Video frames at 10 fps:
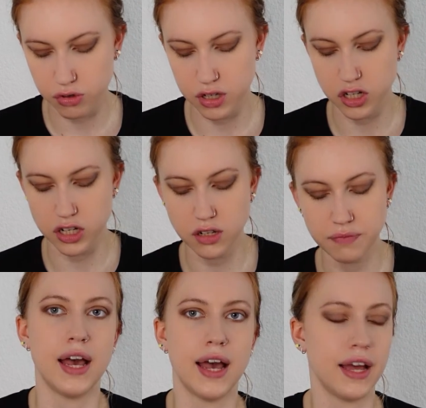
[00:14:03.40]
Origin.
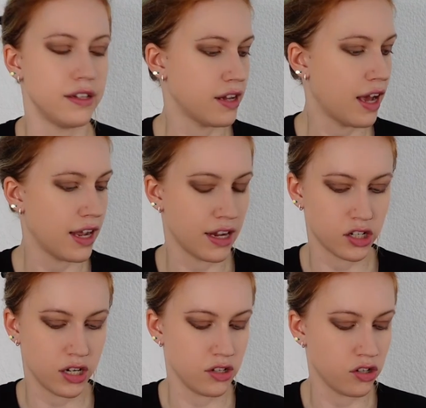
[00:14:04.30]
And I
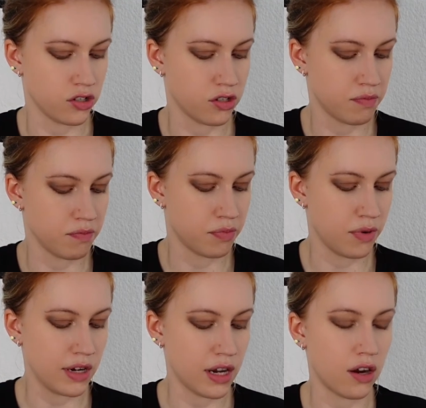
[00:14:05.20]
actually just
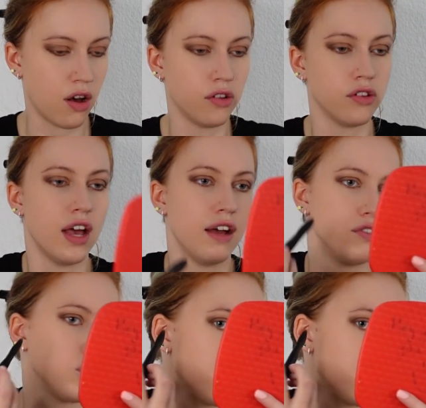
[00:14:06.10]
bring that on ever so